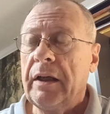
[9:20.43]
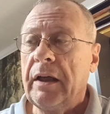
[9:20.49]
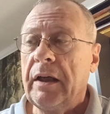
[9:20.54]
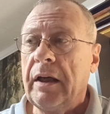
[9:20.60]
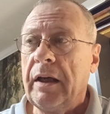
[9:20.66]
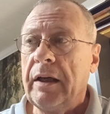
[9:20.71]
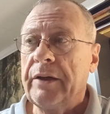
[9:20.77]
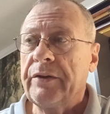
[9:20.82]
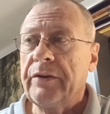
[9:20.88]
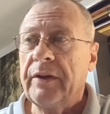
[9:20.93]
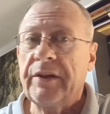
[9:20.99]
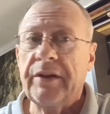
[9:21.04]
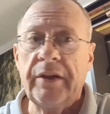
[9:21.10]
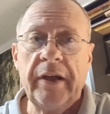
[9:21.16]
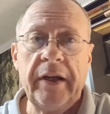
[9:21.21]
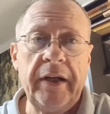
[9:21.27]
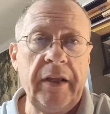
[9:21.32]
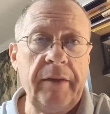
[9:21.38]
So that's
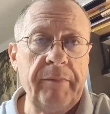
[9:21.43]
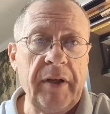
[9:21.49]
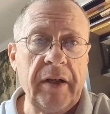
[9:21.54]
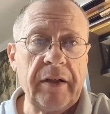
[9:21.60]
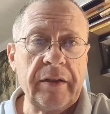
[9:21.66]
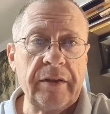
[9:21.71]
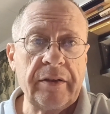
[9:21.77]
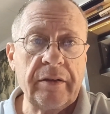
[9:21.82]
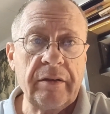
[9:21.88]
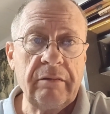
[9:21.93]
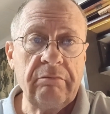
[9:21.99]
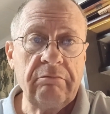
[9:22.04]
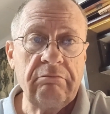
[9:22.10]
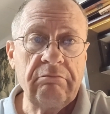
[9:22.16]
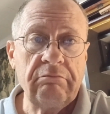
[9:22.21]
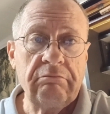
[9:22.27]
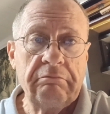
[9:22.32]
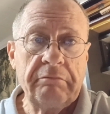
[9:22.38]
$90.
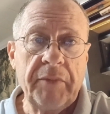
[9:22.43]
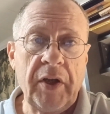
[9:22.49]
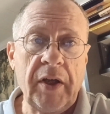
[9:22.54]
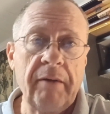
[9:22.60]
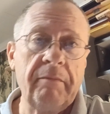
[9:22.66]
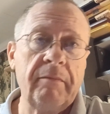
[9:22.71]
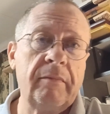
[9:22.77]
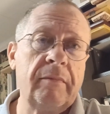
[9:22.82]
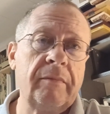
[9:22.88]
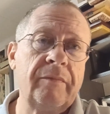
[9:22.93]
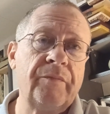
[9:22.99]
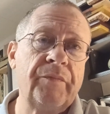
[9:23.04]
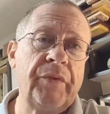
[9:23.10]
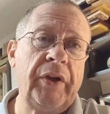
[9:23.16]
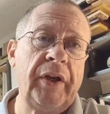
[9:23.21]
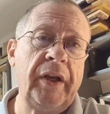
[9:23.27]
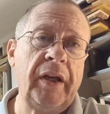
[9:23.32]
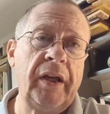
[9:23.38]
Yeah.
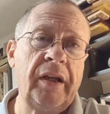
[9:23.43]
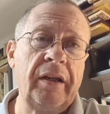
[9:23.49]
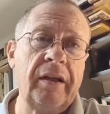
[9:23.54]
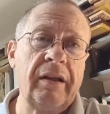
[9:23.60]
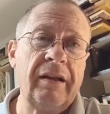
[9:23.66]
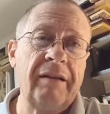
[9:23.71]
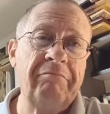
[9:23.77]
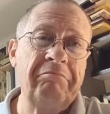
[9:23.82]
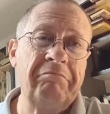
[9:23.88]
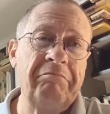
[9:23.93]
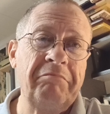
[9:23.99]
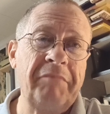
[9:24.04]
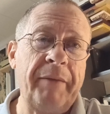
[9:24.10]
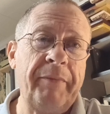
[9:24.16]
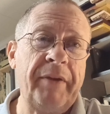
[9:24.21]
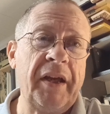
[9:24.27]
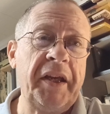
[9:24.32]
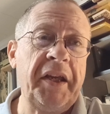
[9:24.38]
And
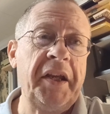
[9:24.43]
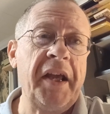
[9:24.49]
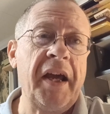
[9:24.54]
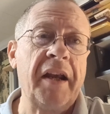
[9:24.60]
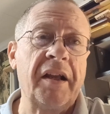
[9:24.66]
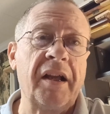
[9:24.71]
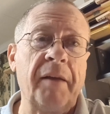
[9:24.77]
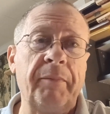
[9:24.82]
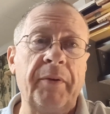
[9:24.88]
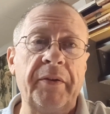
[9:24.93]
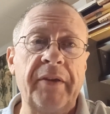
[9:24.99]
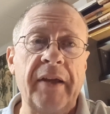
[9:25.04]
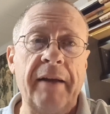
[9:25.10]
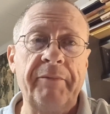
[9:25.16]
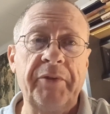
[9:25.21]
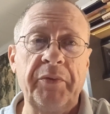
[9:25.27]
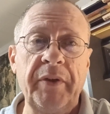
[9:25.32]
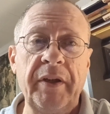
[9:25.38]
maybe I eat out a couple of
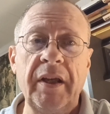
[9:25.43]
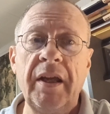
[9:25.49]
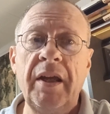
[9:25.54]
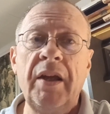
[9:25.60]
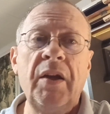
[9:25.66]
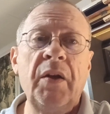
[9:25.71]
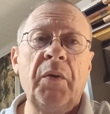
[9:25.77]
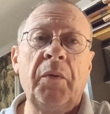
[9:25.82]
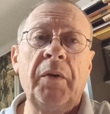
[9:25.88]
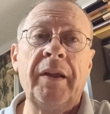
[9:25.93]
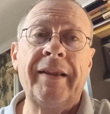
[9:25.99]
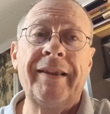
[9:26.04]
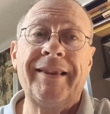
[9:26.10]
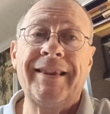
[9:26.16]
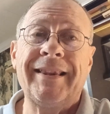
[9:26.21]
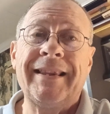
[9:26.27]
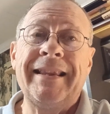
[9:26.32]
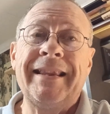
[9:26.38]
times a week. Well,
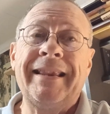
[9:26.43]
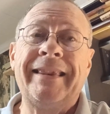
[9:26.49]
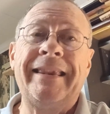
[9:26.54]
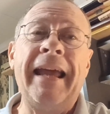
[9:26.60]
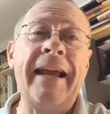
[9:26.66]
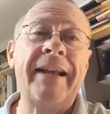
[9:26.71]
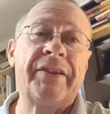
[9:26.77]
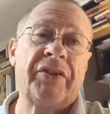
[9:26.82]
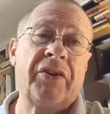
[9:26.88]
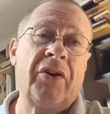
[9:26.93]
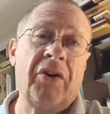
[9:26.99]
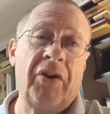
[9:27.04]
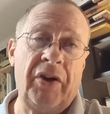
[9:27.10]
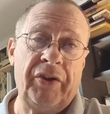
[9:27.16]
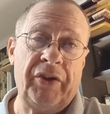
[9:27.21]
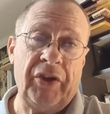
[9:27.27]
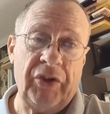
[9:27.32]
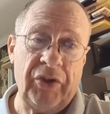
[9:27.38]
that's
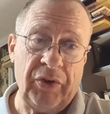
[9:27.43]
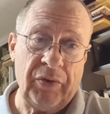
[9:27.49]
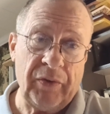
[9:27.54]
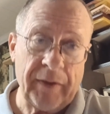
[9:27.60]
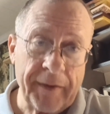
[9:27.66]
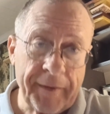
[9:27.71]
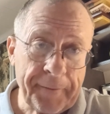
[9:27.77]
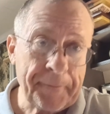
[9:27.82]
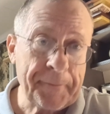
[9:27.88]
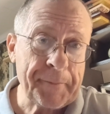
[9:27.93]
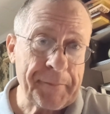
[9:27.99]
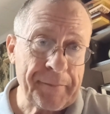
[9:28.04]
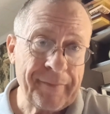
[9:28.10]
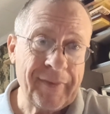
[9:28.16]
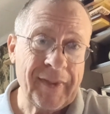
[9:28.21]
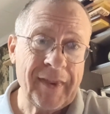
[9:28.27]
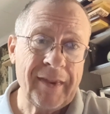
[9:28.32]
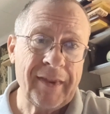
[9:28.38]
hard to do.
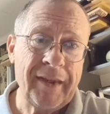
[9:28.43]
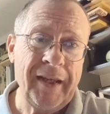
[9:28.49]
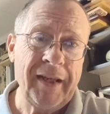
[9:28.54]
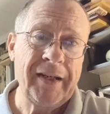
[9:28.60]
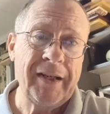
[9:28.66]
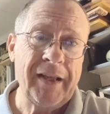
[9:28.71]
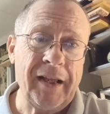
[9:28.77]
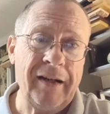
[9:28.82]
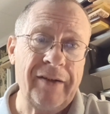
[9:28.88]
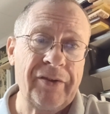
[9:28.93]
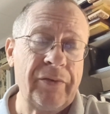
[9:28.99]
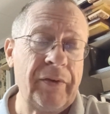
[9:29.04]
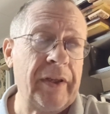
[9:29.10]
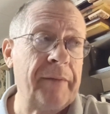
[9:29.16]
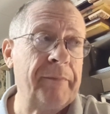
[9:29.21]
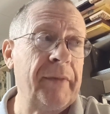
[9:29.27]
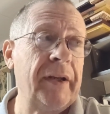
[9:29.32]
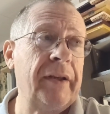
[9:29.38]
$10 a
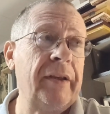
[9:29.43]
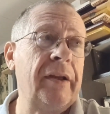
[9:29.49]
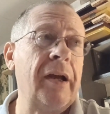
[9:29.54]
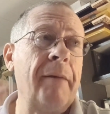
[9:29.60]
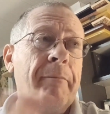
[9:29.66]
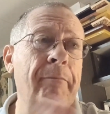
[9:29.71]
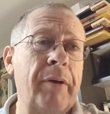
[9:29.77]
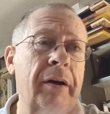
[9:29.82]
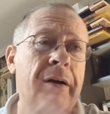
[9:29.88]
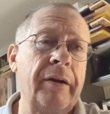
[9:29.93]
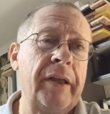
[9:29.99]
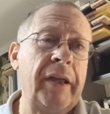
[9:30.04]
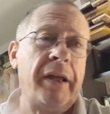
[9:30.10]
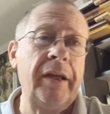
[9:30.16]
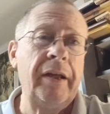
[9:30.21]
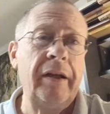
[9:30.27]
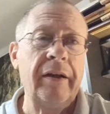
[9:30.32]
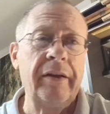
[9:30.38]
week. But you got Burger King
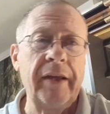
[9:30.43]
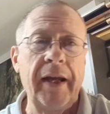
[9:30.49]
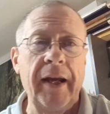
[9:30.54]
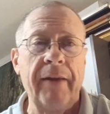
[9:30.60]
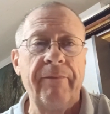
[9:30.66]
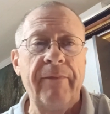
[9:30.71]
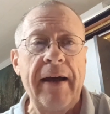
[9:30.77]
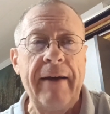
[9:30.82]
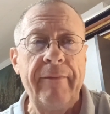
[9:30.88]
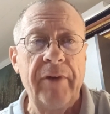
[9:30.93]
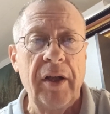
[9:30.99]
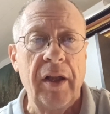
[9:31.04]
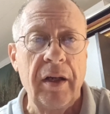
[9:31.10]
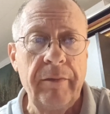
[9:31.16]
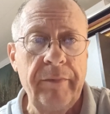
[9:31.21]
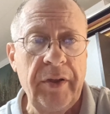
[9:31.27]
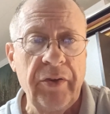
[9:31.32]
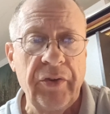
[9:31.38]
here. They got a
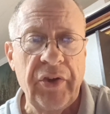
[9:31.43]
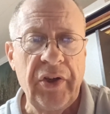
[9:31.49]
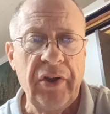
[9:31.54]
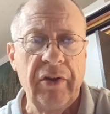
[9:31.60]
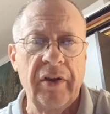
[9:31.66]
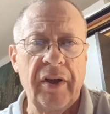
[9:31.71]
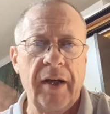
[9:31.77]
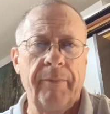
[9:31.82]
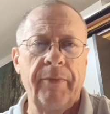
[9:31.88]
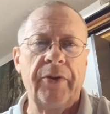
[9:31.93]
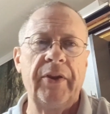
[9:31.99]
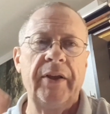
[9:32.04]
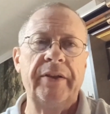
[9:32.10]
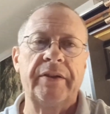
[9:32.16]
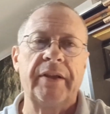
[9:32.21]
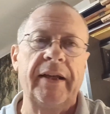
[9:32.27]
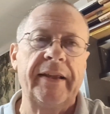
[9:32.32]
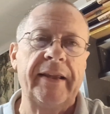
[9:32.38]
$5 meal deal, a couple of
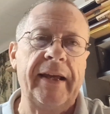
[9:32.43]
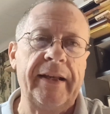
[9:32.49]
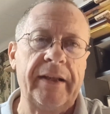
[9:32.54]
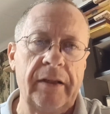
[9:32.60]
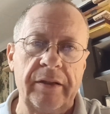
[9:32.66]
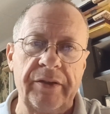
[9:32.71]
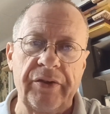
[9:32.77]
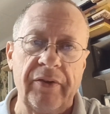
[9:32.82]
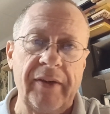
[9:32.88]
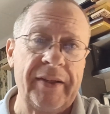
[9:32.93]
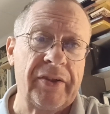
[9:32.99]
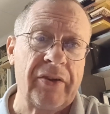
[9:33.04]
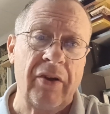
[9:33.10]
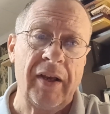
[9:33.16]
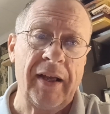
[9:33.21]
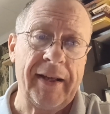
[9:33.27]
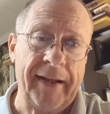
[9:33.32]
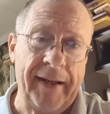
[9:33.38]
things like that. So that's
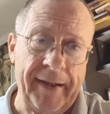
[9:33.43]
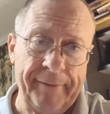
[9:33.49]
all I get.